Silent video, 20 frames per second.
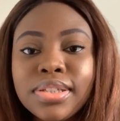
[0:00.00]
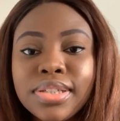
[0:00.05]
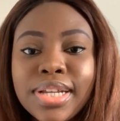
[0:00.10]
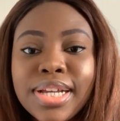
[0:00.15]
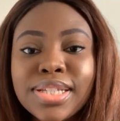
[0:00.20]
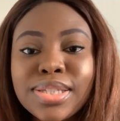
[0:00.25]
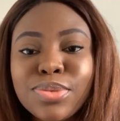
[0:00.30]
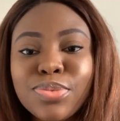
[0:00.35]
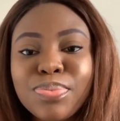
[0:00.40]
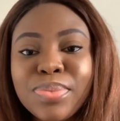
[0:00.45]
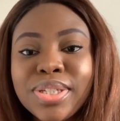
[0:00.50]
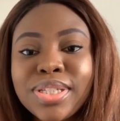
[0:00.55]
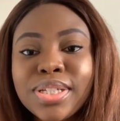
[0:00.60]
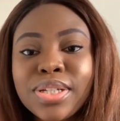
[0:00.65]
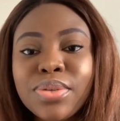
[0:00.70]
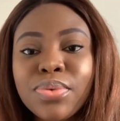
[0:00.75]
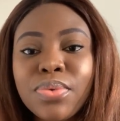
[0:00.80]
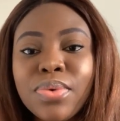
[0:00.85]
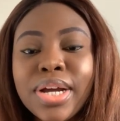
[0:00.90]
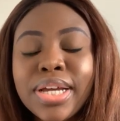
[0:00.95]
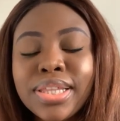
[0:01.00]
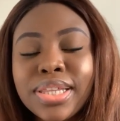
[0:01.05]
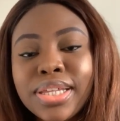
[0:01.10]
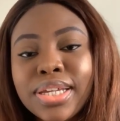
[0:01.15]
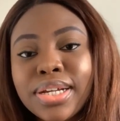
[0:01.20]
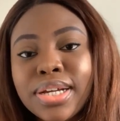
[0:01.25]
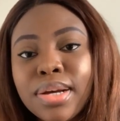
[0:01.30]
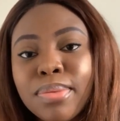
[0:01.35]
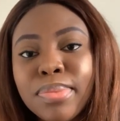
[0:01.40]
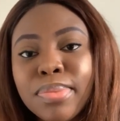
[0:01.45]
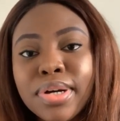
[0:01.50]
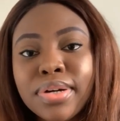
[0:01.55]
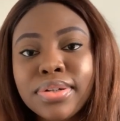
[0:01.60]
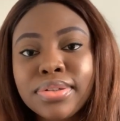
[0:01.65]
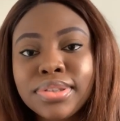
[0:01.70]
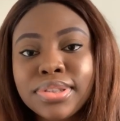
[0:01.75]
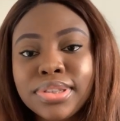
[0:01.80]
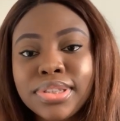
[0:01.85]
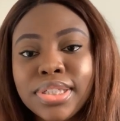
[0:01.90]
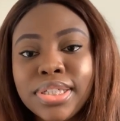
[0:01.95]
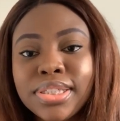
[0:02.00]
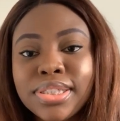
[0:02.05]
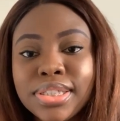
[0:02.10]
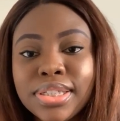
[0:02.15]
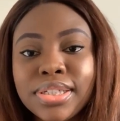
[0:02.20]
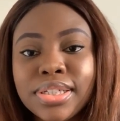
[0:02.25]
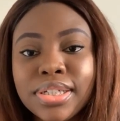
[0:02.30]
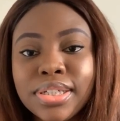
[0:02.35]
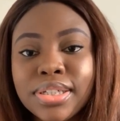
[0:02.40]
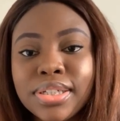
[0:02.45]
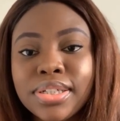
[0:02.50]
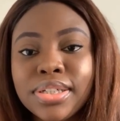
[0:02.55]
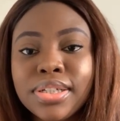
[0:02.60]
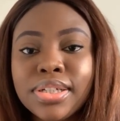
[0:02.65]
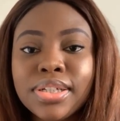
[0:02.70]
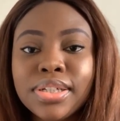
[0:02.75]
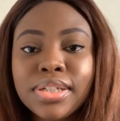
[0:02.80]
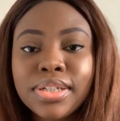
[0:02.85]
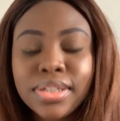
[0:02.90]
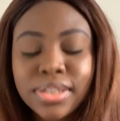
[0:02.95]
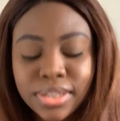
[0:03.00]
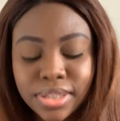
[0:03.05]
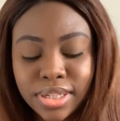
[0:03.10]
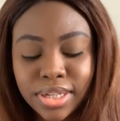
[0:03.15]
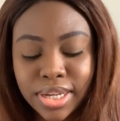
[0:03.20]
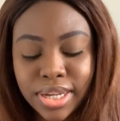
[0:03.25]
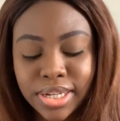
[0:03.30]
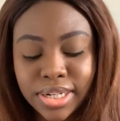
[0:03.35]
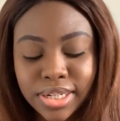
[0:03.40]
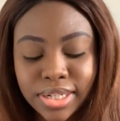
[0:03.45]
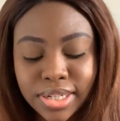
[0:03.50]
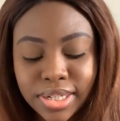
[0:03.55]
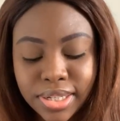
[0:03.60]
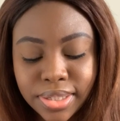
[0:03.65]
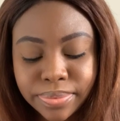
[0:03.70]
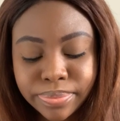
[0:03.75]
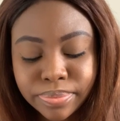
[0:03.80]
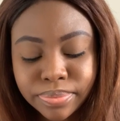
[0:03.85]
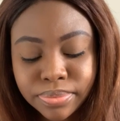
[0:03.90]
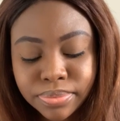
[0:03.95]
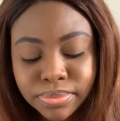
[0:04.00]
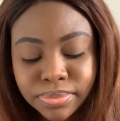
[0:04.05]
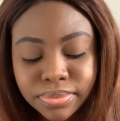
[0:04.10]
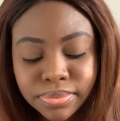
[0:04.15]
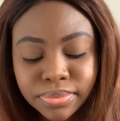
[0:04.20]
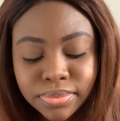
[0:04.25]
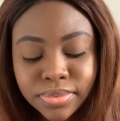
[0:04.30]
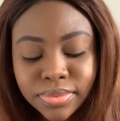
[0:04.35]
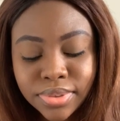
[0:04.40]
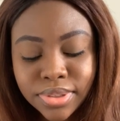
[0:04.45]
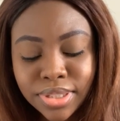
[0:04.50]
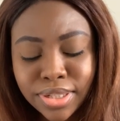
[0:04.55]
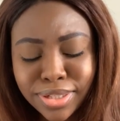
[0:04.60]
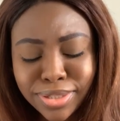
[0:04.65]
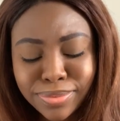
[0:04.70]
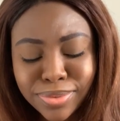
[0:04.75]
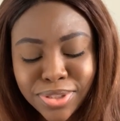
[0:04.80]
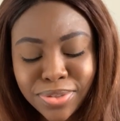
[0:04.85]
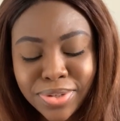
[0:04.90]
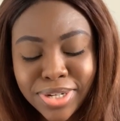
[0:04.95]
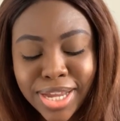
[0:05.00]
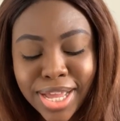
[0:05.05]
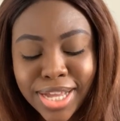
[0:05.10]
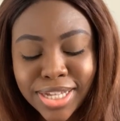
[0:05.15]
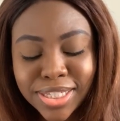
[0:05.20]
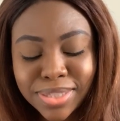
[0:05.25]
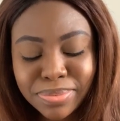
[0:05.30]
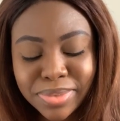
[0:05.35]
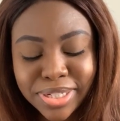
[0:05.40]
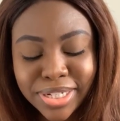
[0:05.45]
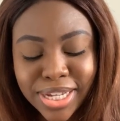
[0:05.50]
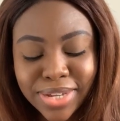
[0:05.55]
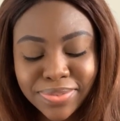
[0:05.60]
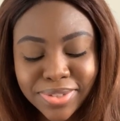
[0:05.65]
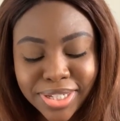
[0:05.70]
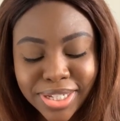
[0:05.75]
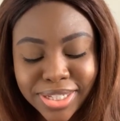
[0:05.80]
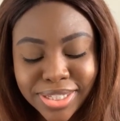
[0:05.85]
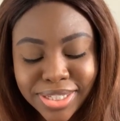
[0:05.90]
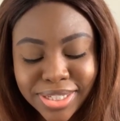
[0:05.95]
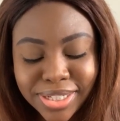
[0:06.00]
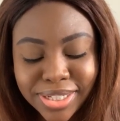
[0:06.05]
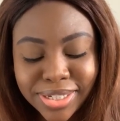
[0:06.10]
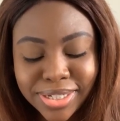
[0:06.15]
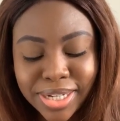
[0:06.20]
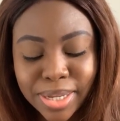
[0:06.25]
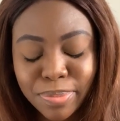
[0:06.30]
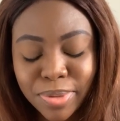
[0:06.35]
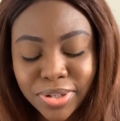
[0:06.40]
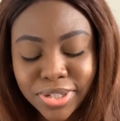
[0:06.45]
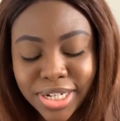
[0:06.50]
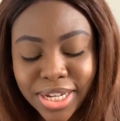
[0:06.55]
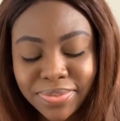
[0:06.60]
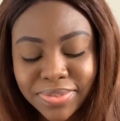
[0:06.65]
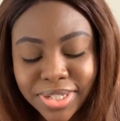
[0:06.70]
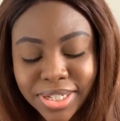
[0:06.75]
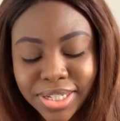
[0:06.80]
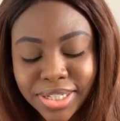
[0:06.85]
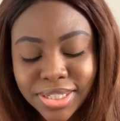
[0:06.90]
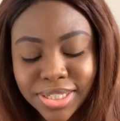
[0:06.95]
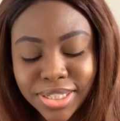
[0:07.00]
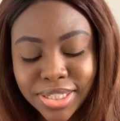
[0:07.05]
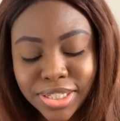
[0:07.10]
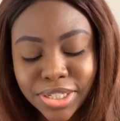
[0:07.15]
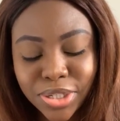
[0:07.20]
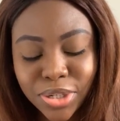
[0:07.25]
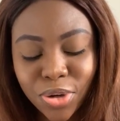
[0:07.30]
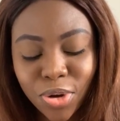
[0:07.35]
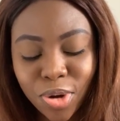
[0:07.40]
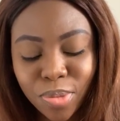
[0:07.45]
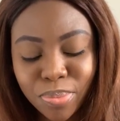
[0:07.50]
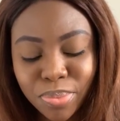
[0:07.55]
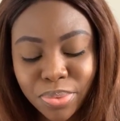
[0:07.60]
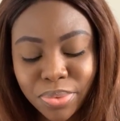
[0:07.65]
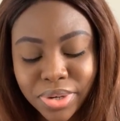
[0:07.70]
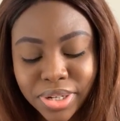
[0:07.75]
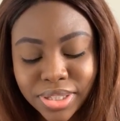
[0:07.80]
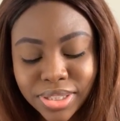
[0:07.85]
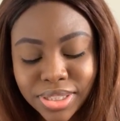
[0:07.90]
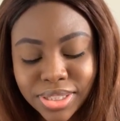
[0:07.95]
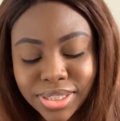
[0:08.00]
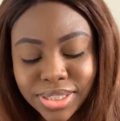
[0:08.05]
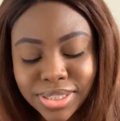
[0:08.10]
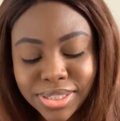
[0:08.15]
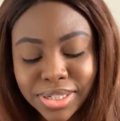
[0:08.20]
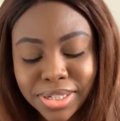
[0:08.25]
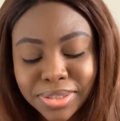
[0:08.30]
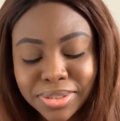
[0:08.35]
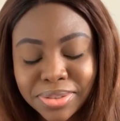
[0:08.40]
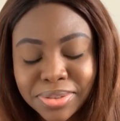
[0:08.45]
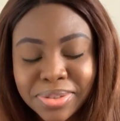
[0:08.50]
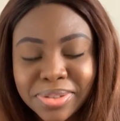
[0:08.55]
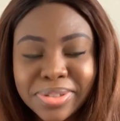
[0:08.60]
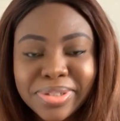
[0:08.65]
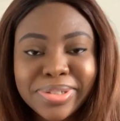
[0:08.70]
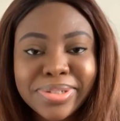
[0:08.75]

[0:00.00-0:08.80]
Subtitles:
That's basically what I think about dating in Canada. Someone asked me navigating the corporate sector.